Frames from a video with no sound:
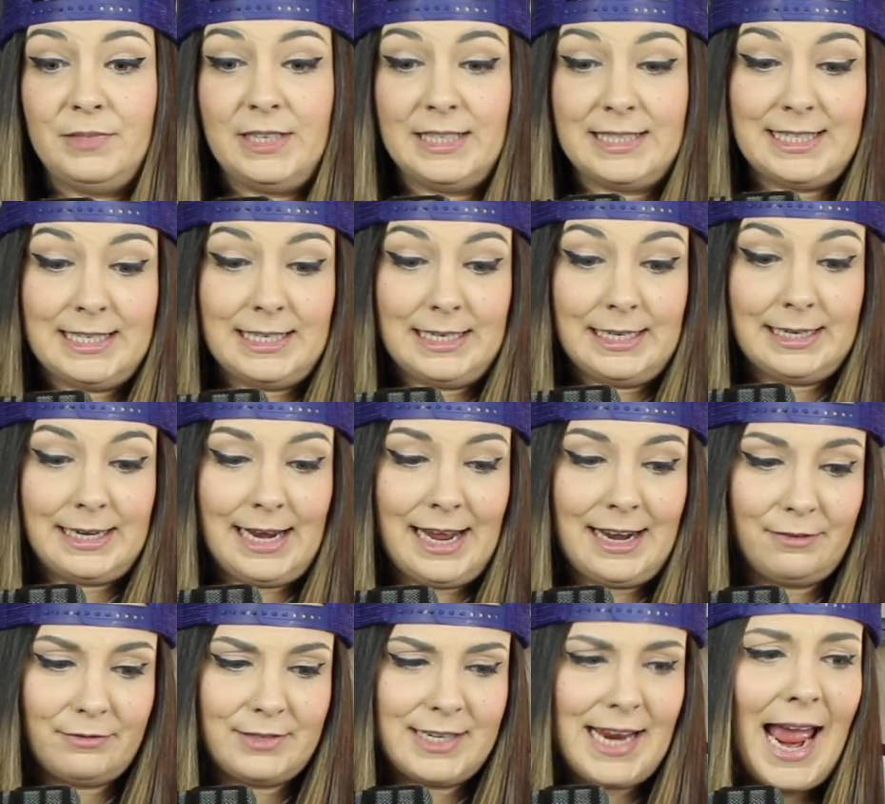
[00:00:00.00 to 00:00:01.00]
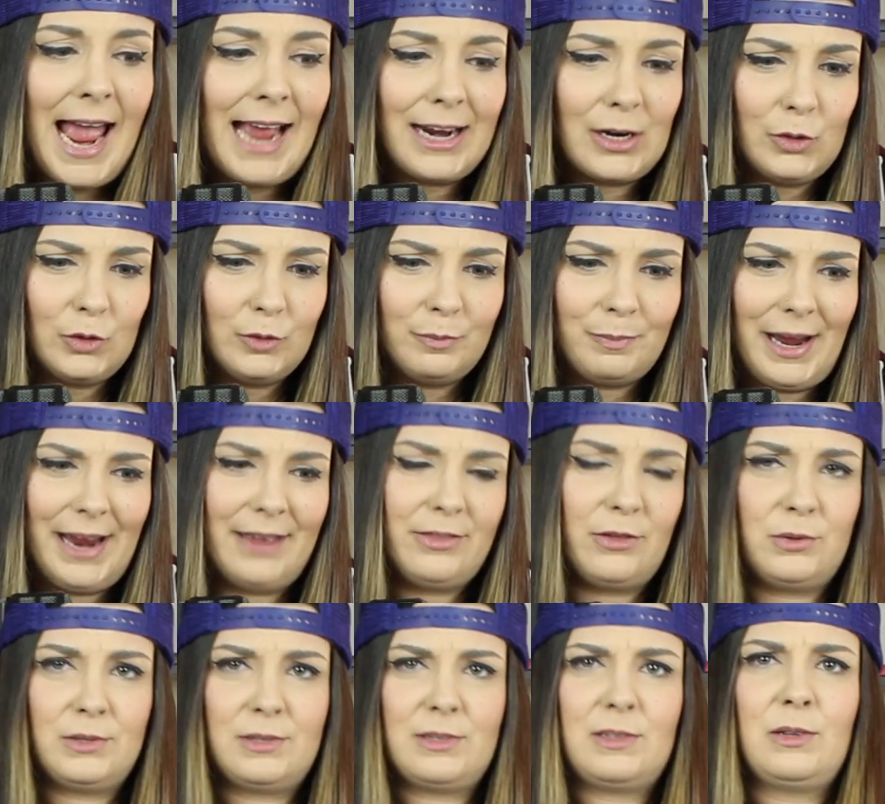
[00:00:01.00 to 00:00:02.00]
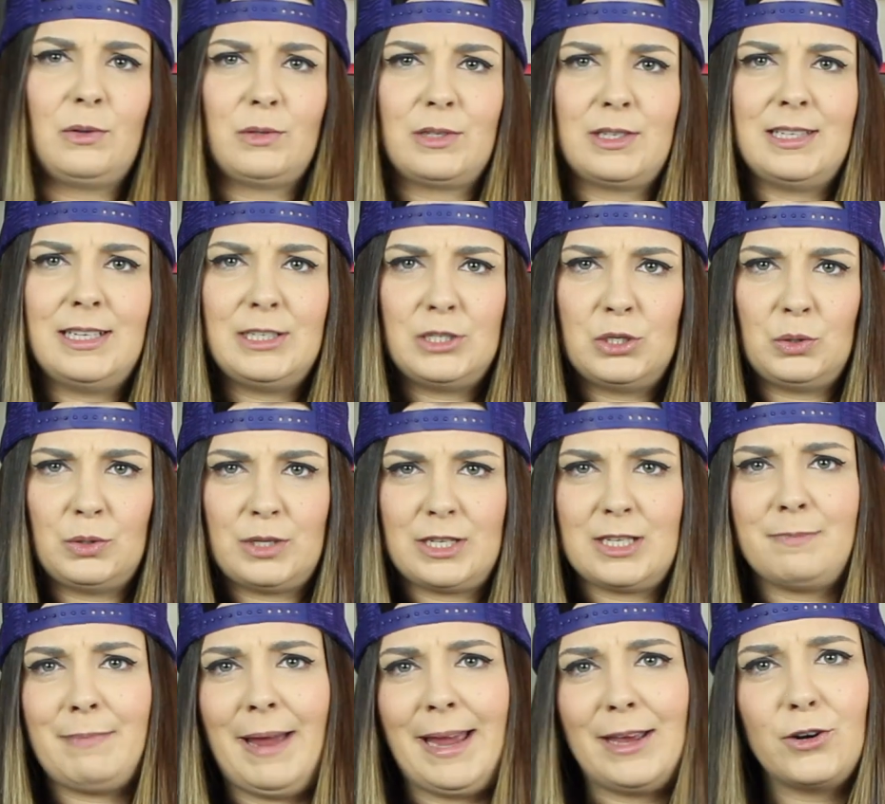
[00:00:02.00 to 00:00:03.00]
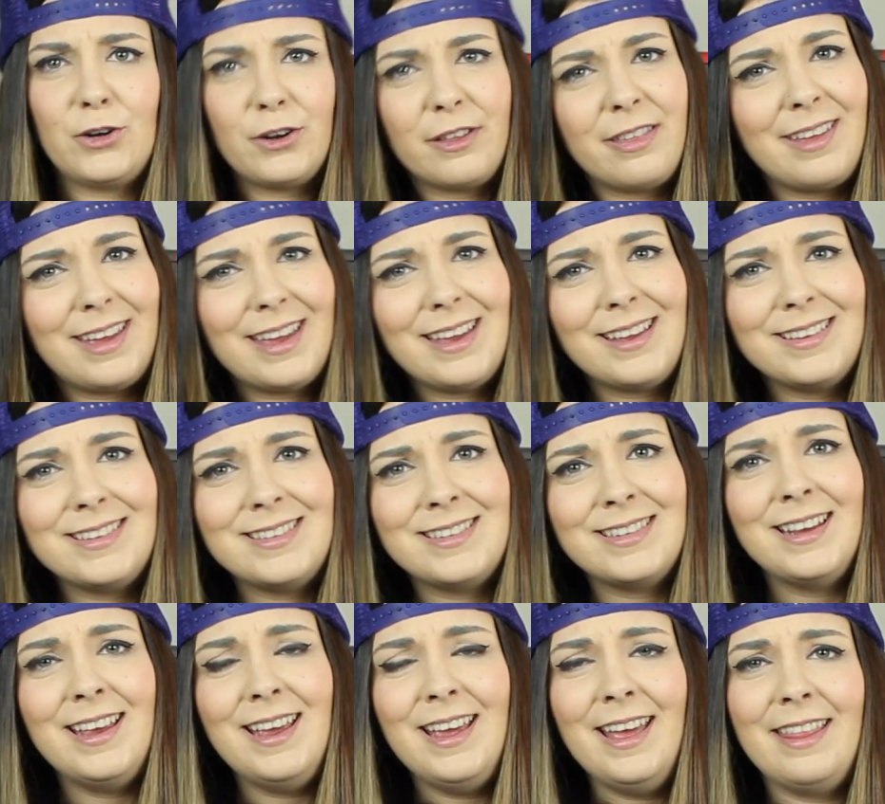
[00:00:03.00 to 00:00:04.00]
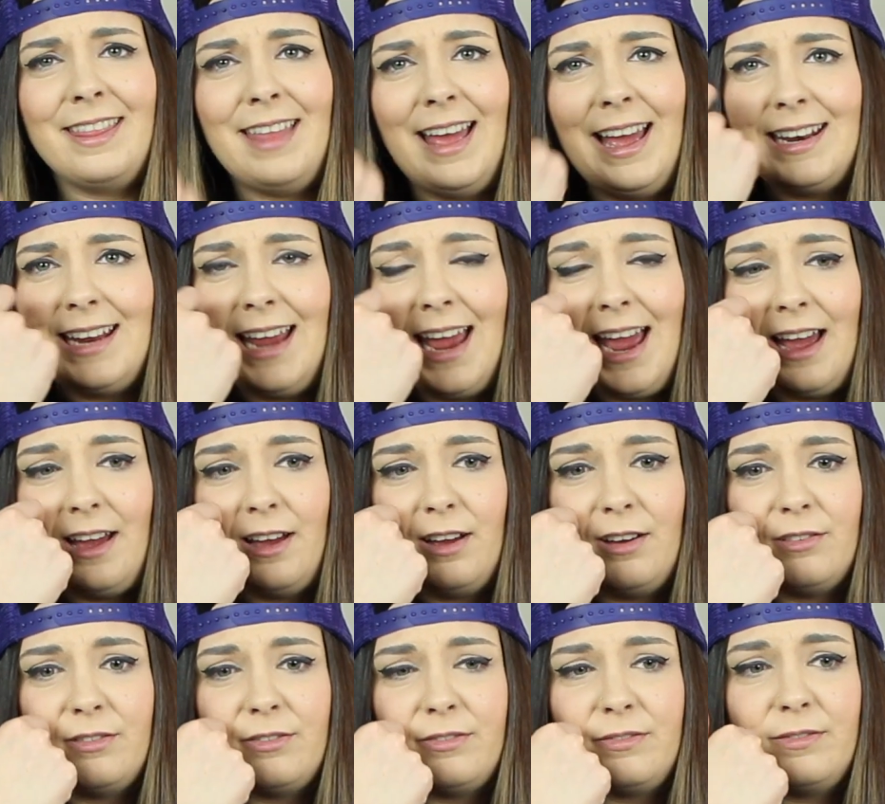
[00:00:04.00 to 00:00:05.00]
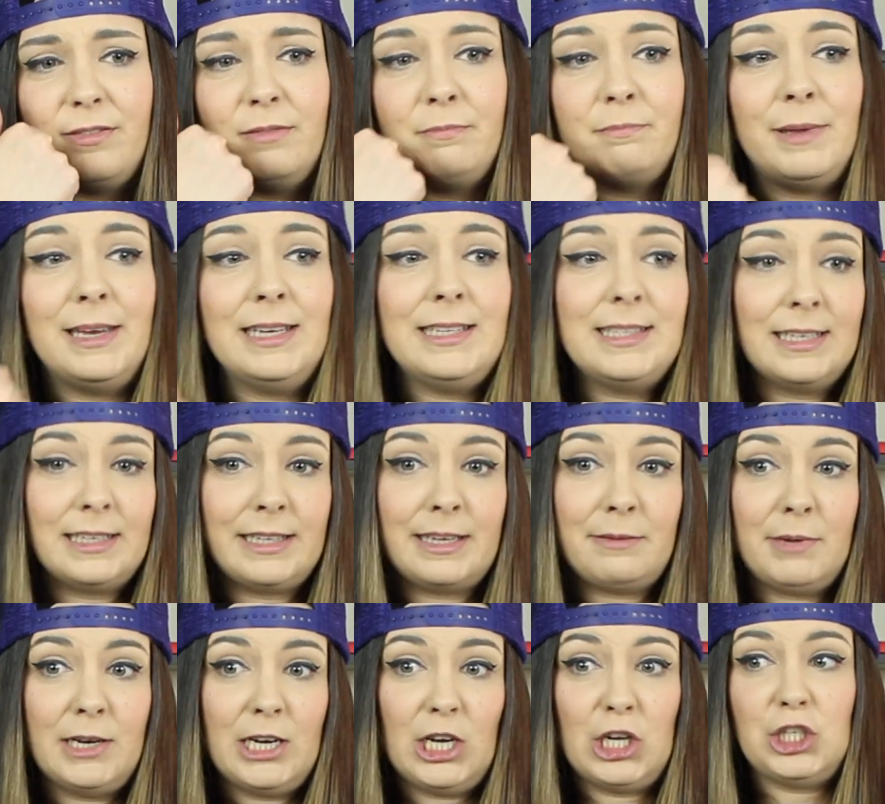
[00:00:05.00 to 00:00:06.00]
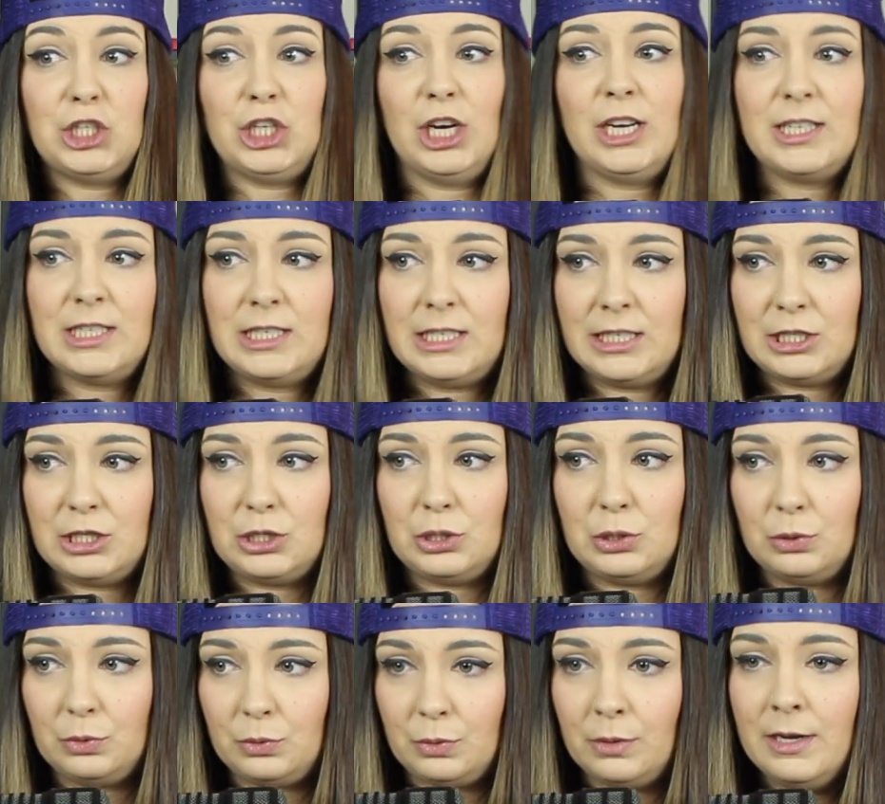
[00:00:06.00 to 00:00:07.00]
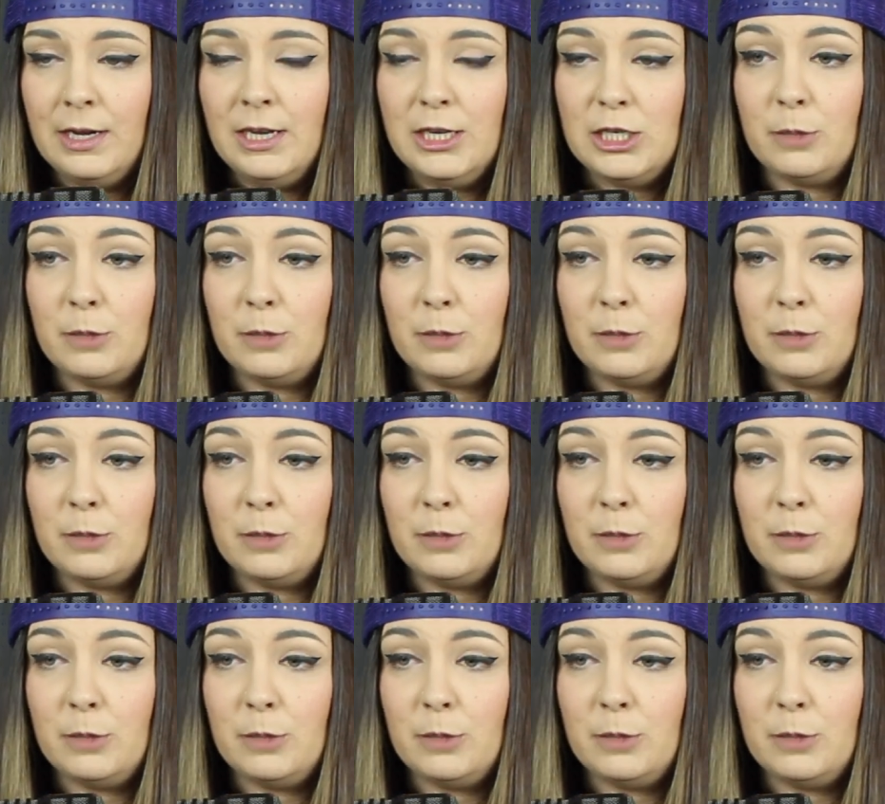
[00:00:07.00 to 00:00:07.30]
gets kind of tackled by those sentinel spider things that have basically been adjusted to